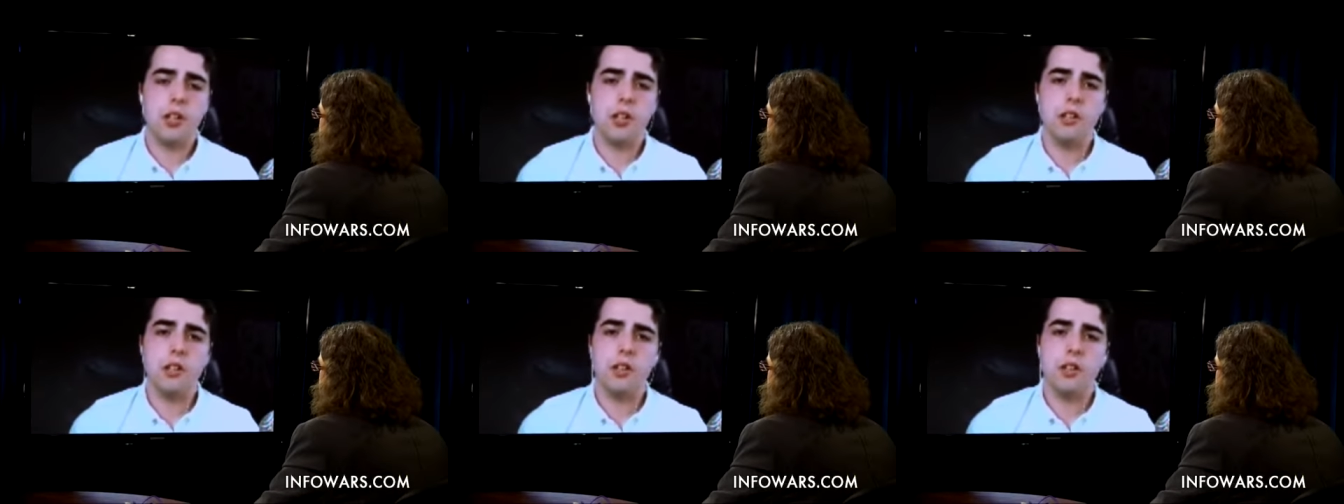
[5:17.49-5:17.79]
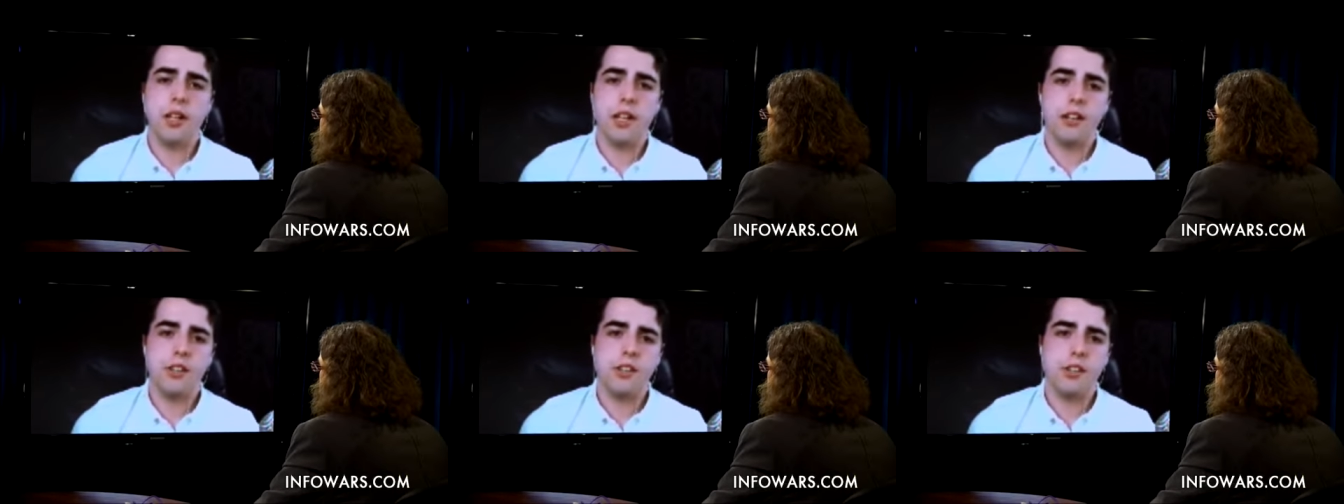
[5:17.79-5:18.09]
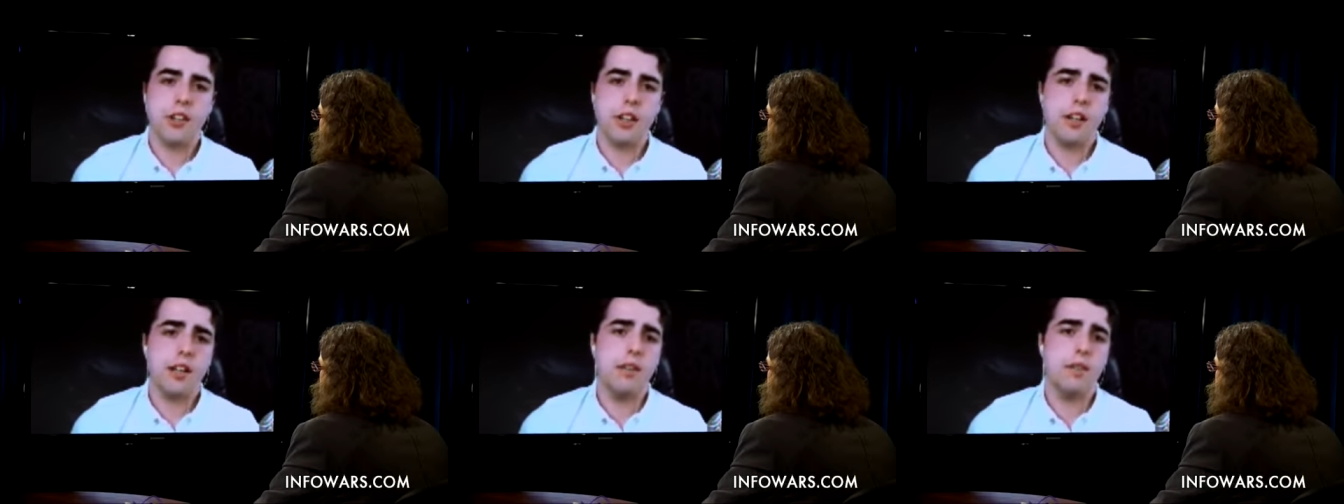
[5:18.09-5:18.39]
And look at
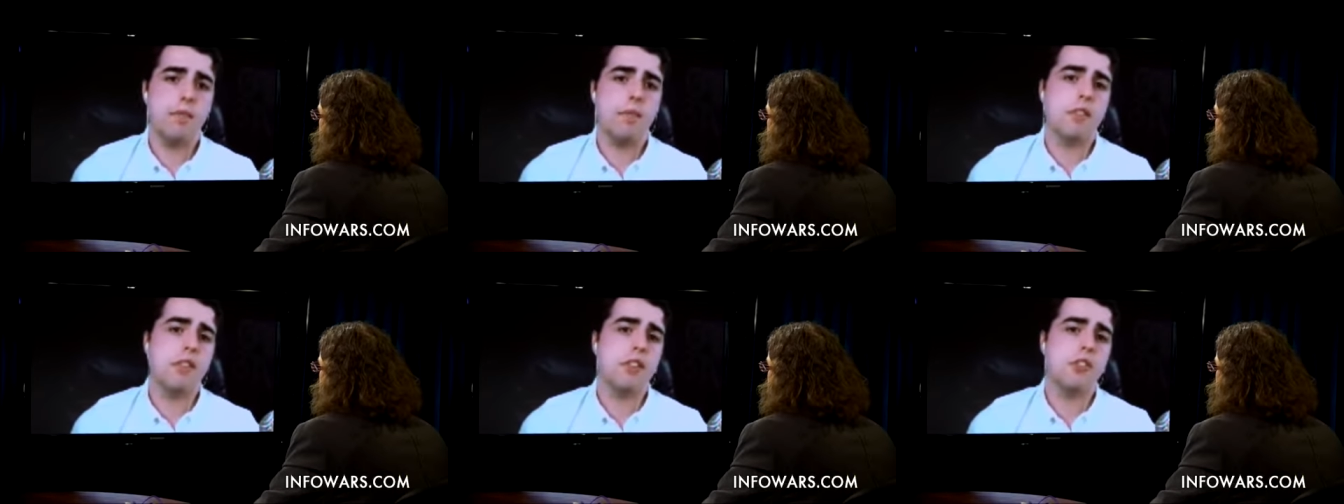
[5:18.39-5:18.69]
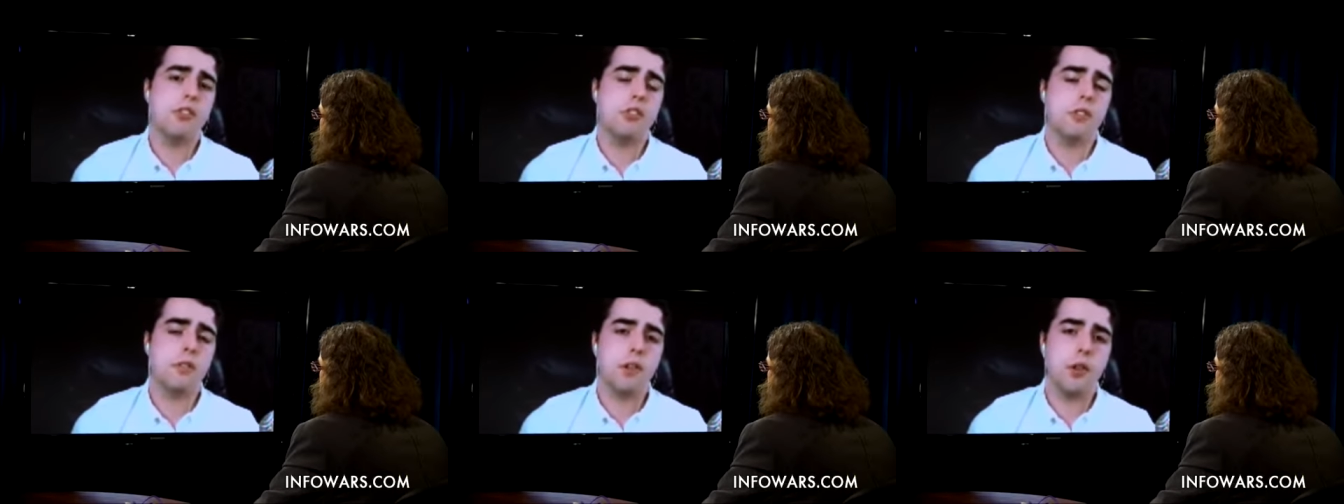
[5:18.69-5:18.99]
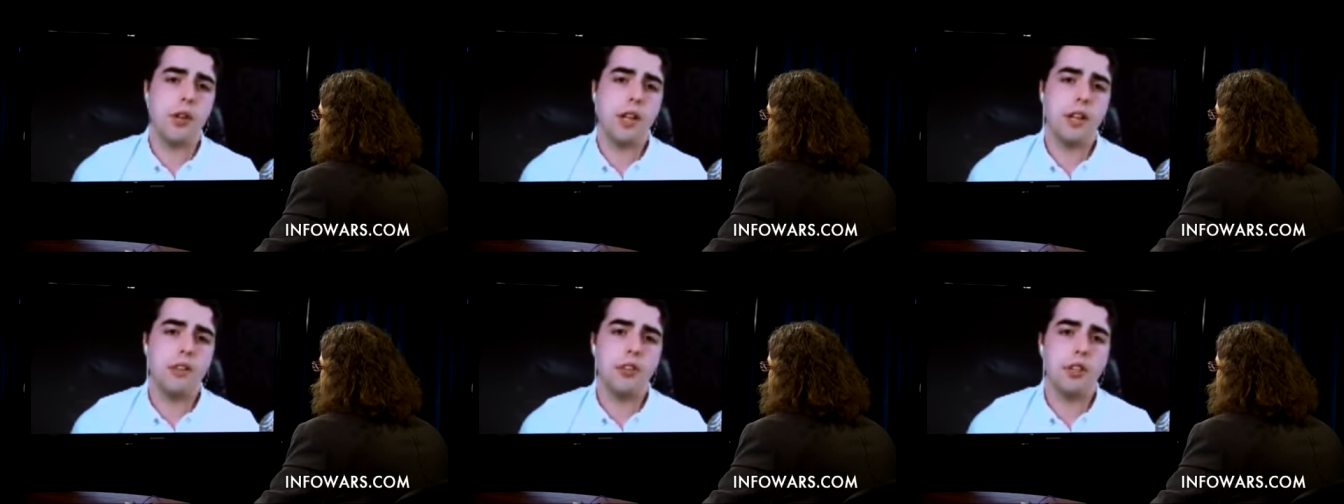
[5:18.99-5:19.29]
um, just a few
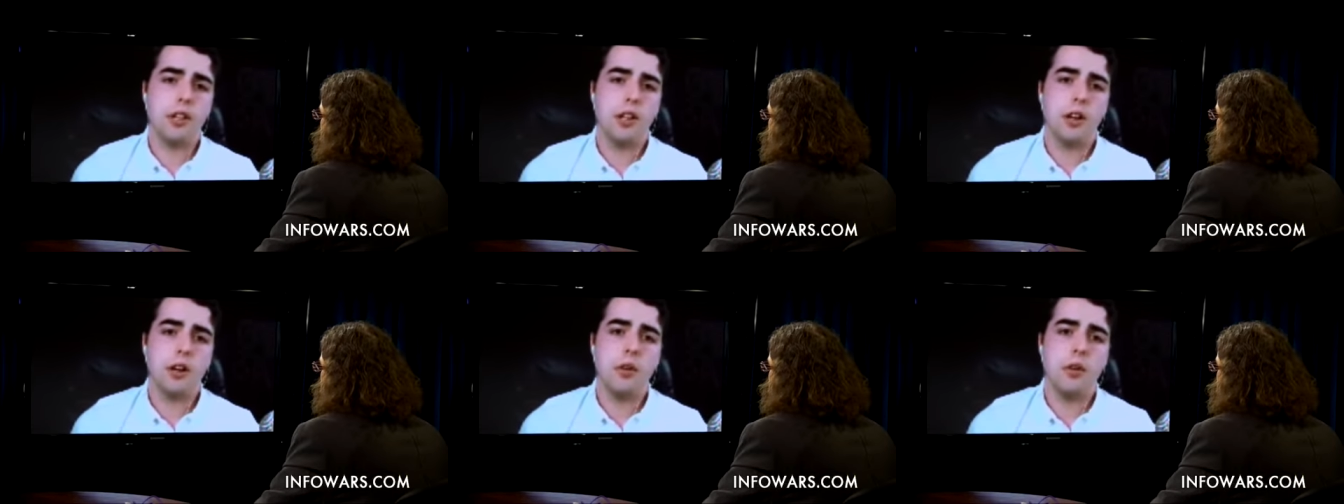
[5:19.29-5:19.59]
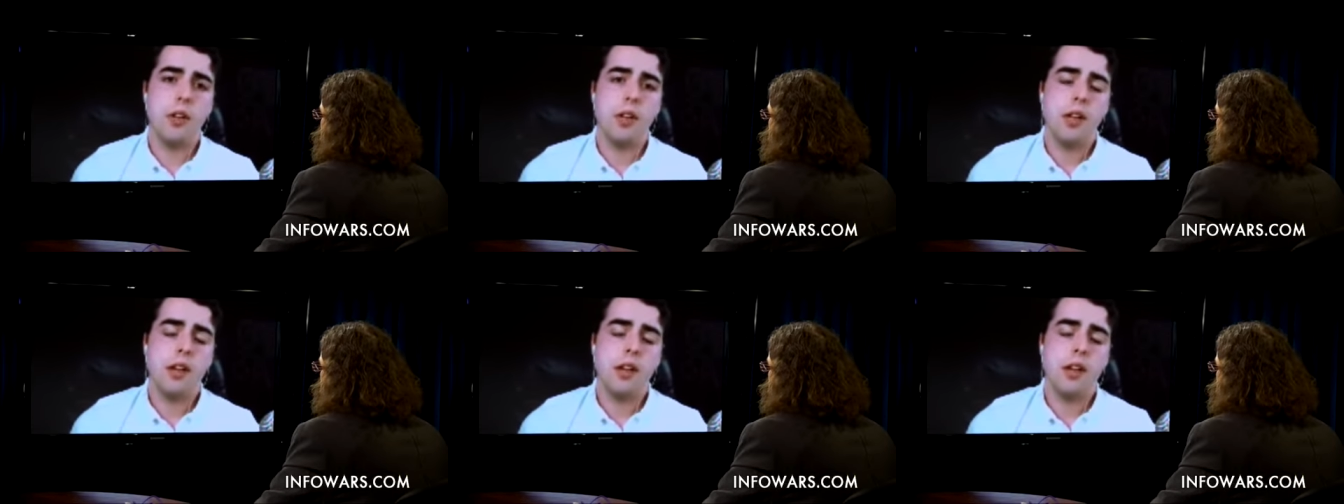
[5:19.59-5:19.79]
days ago,